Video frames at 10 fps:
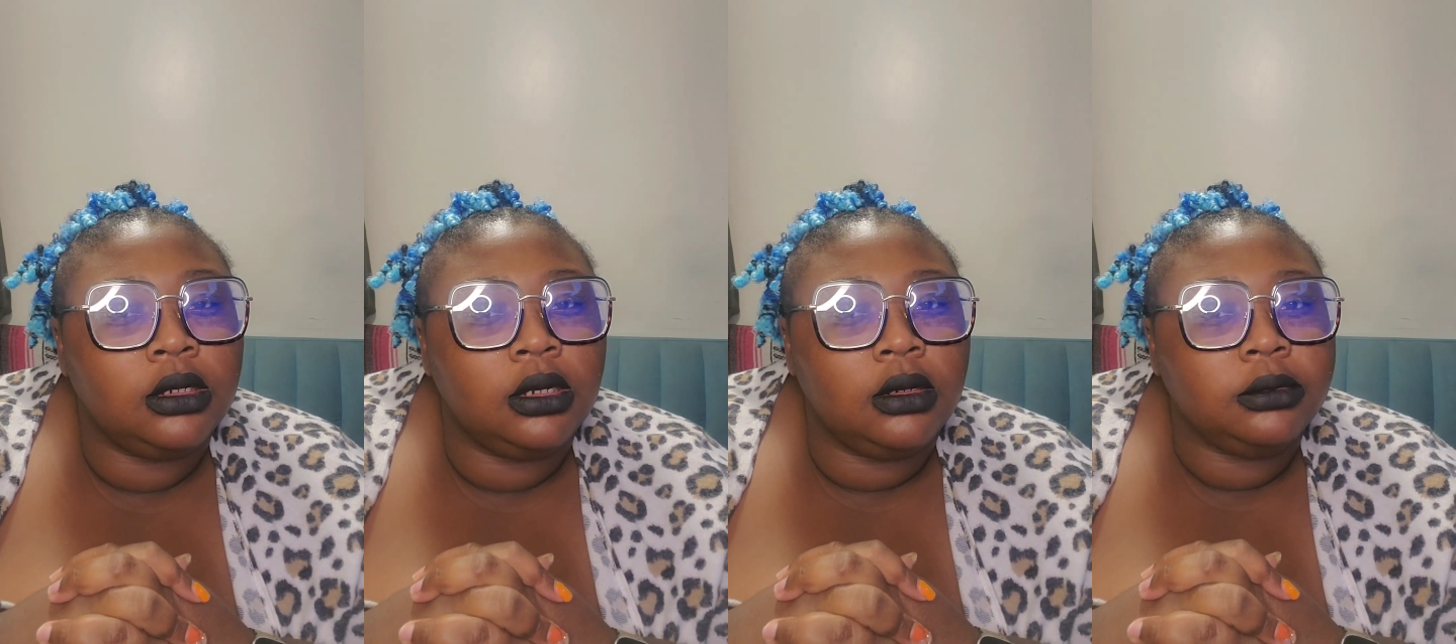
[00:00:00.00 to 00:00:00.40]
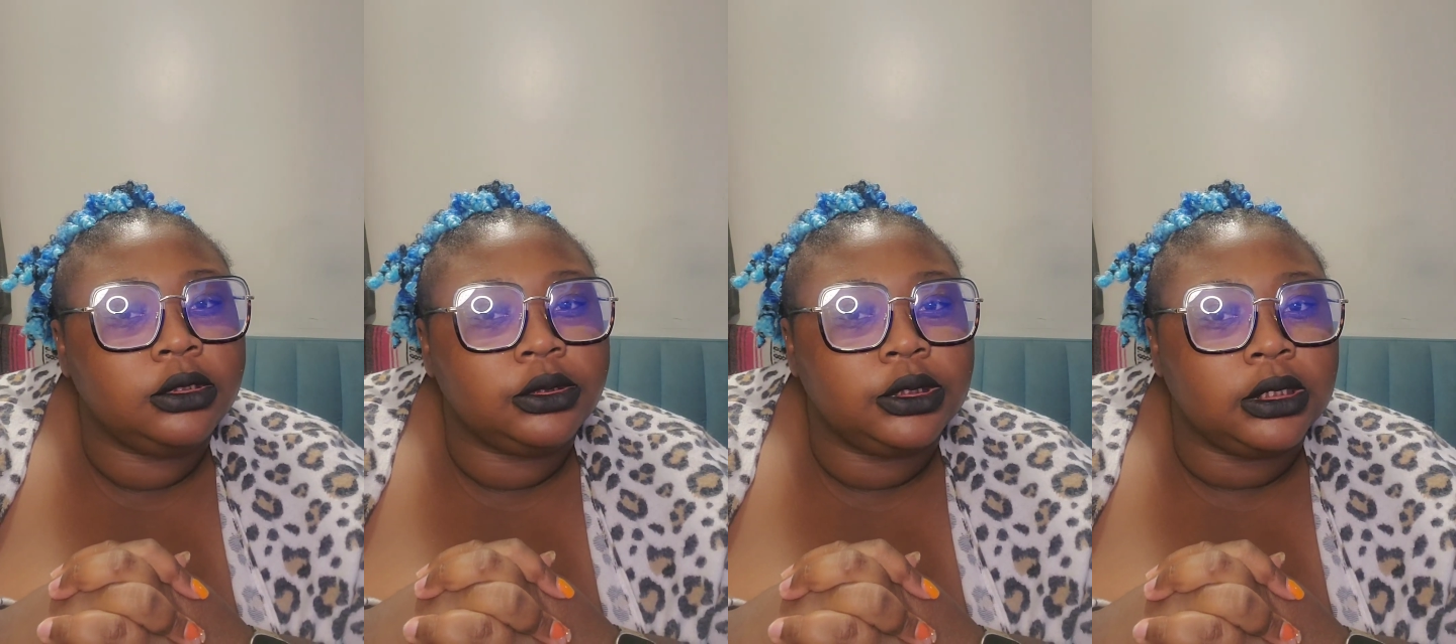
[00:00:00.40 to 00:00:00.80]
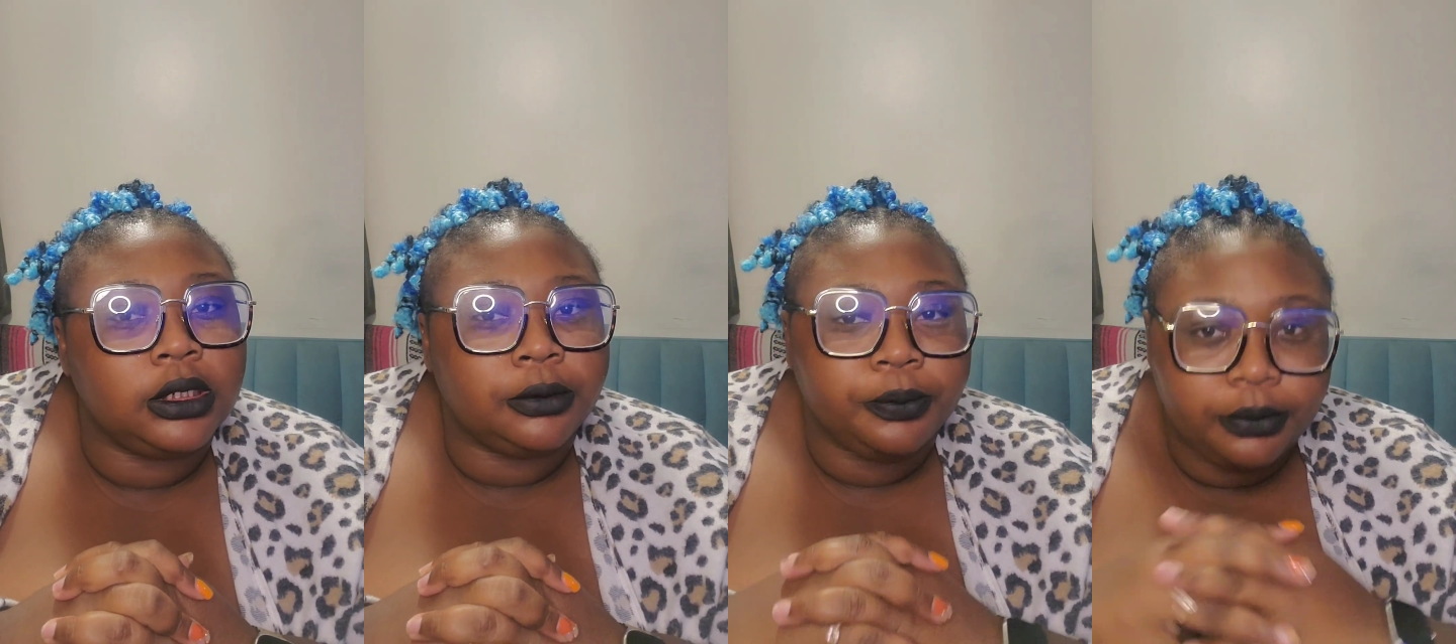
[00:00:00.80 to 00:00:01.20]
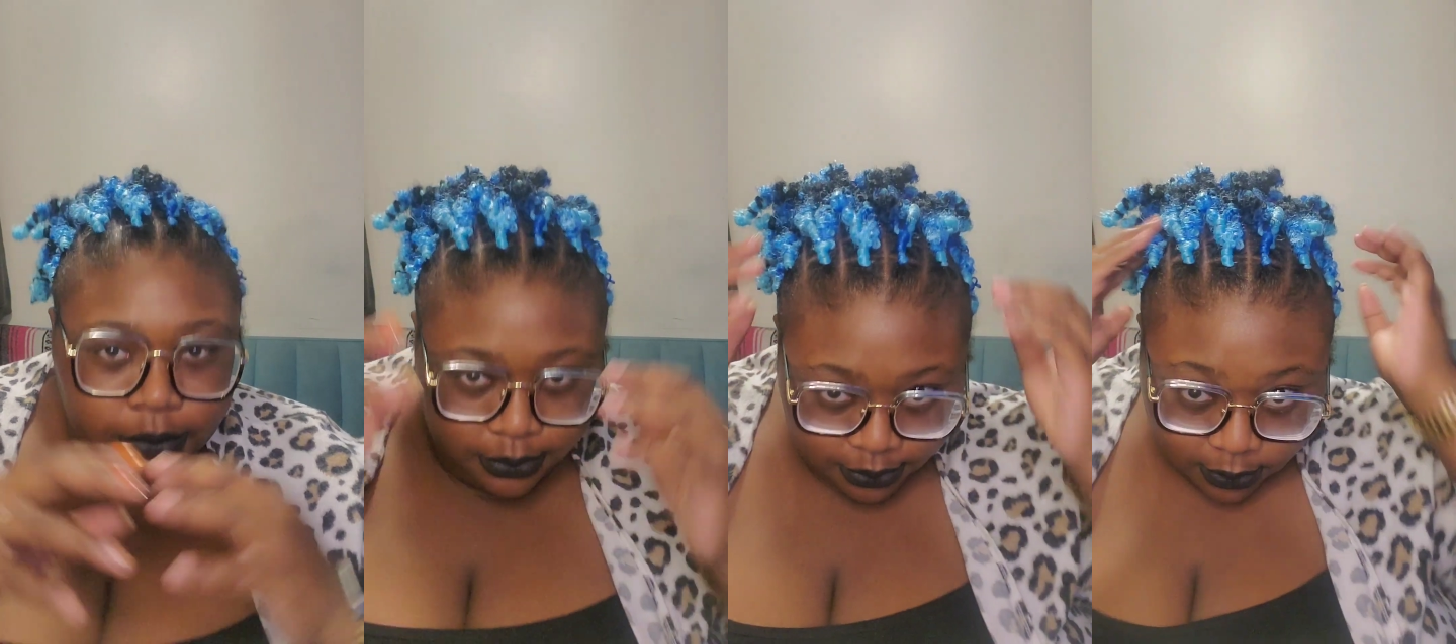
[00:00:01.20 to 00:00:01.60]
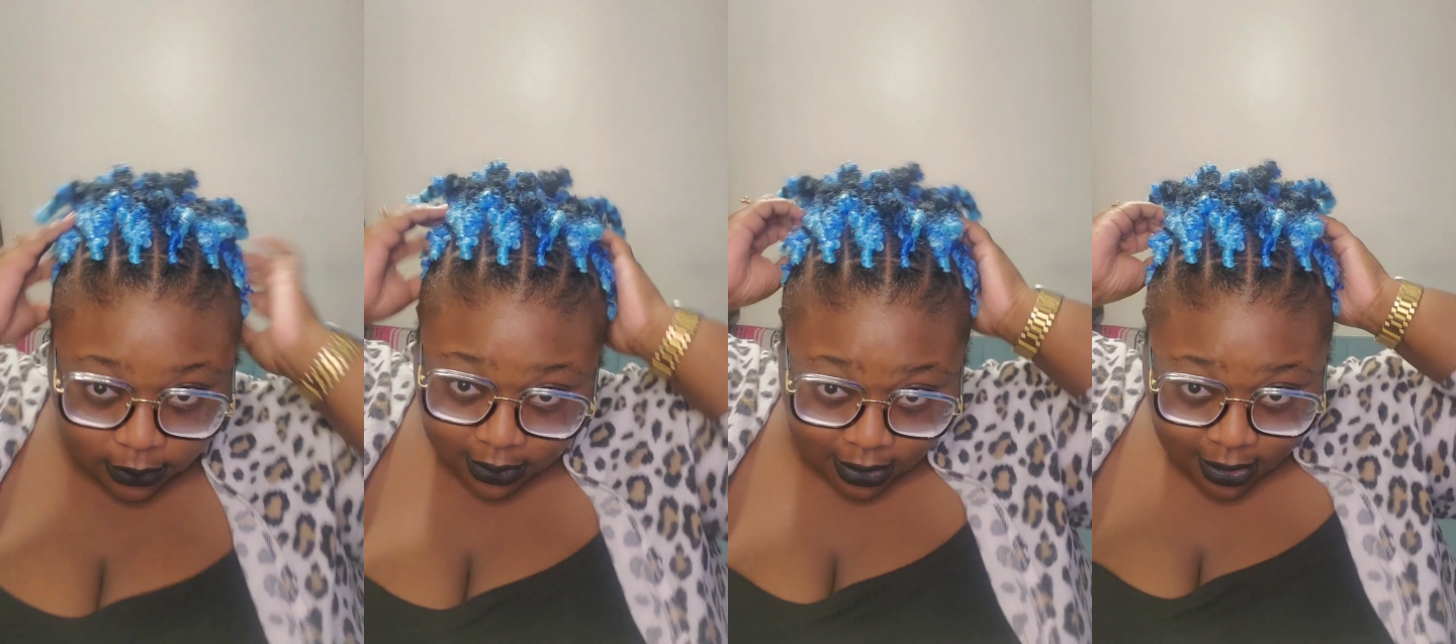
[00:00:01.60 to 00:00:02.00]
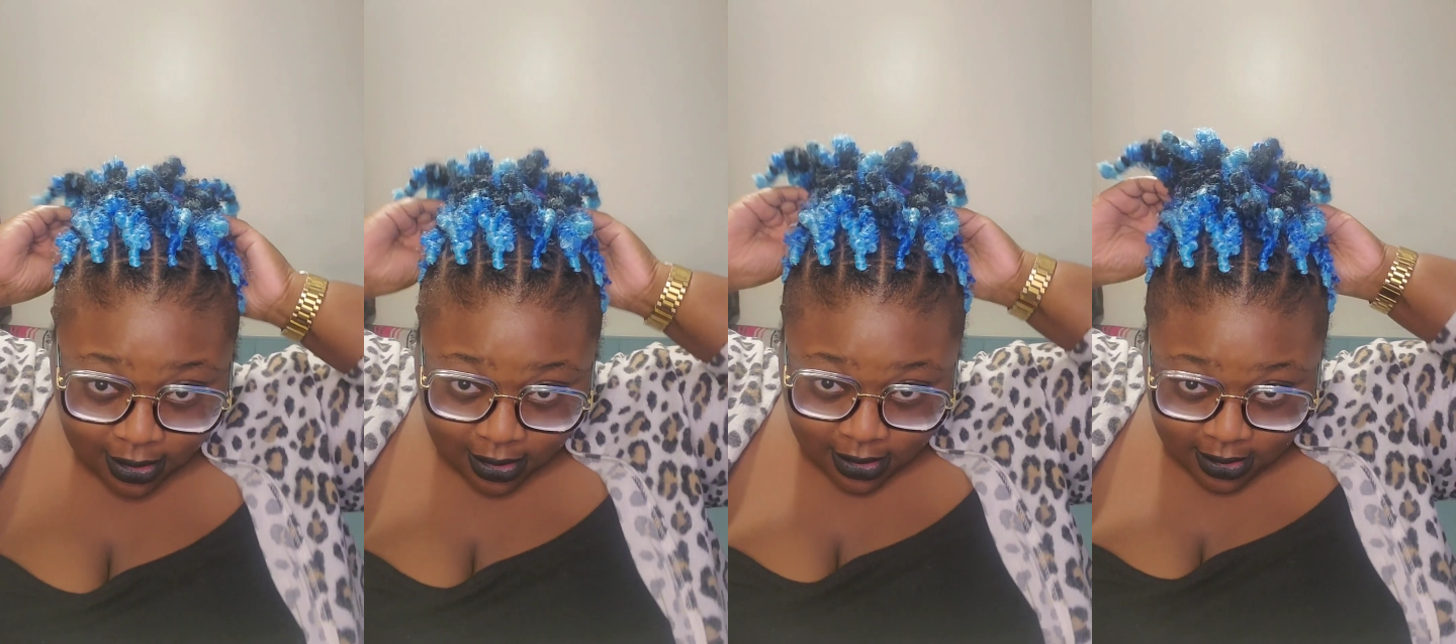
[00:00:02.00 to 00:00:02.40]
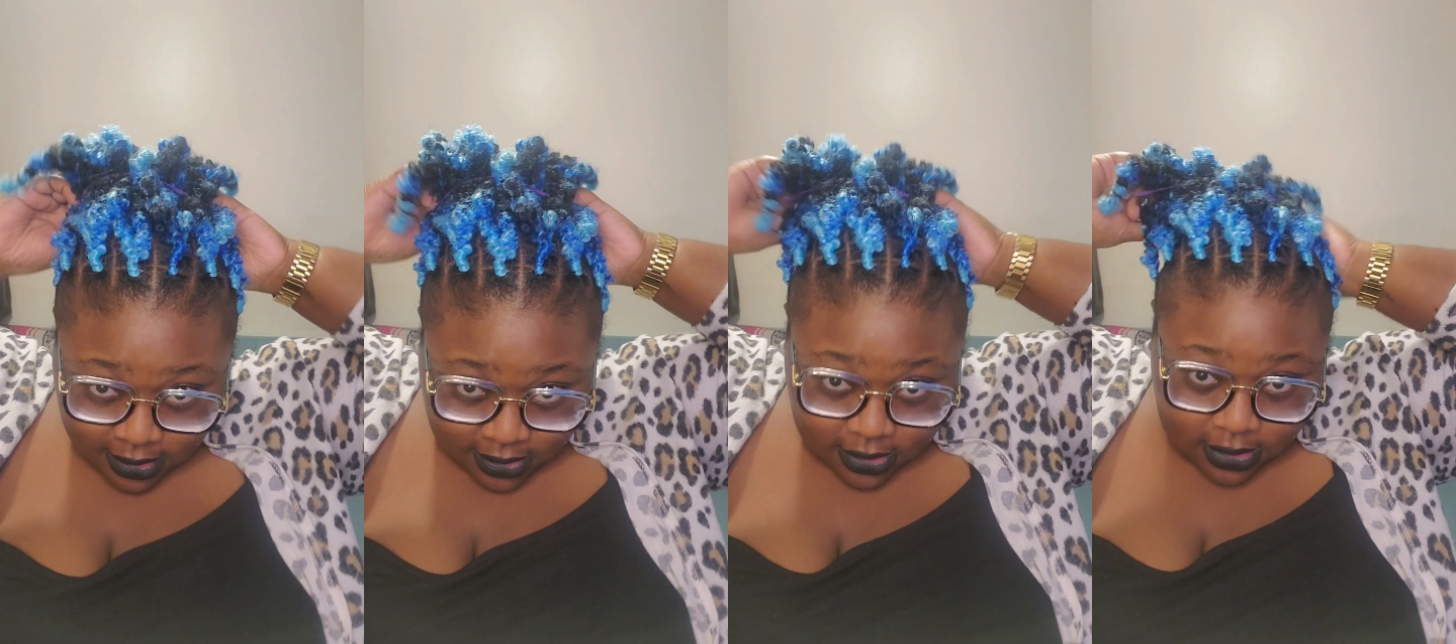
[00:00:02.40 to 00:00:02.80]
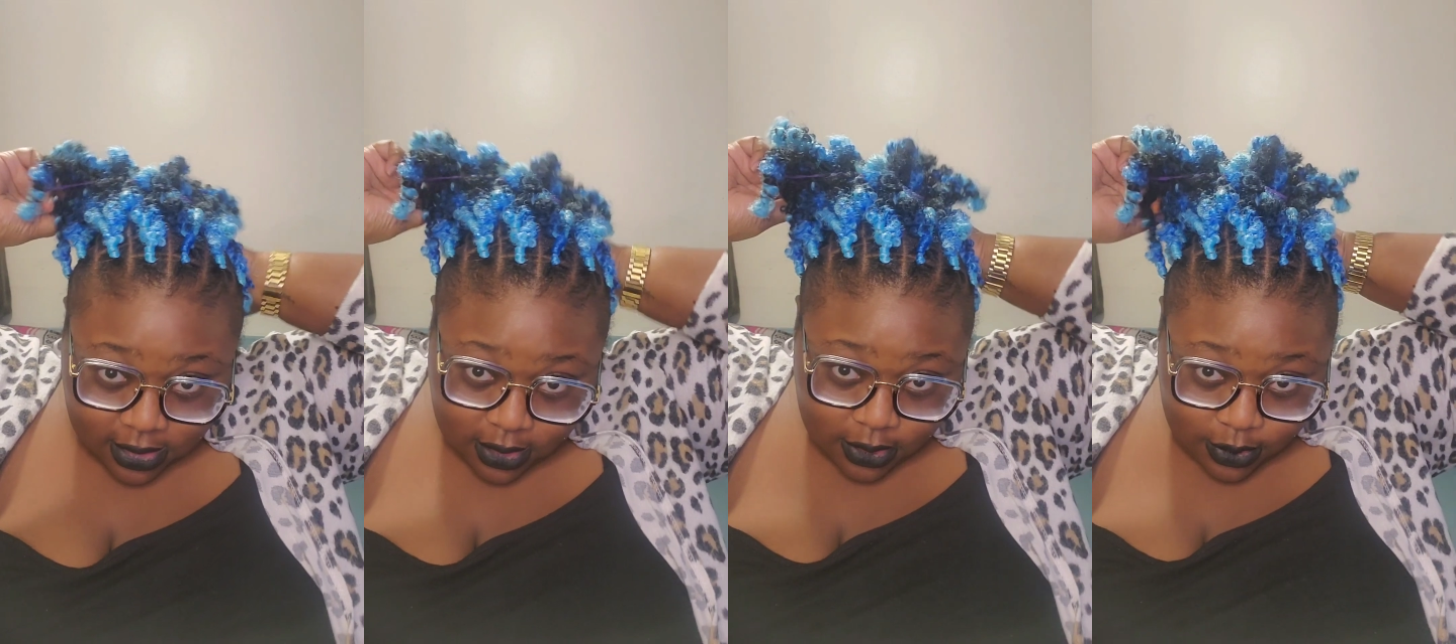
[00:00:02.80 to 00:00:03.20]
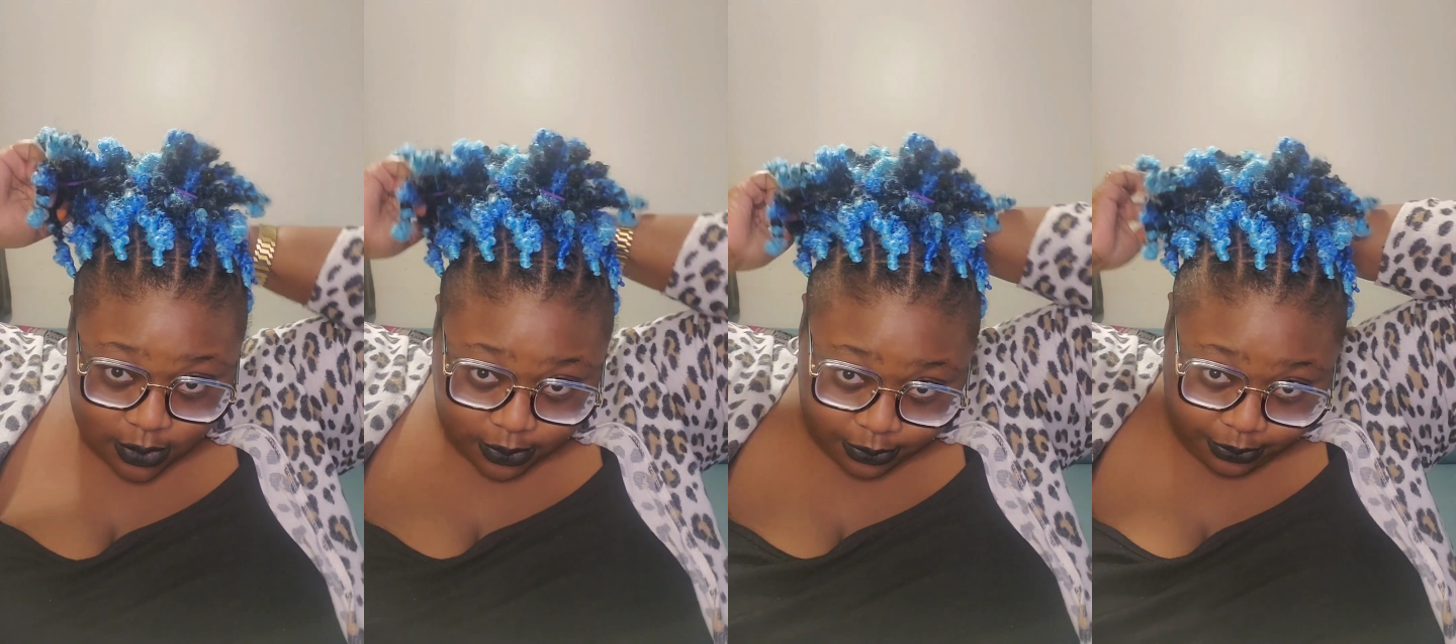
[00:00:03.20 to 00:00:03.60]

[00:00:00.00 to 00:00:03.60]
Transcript: No, I'm just gonna take it down. So,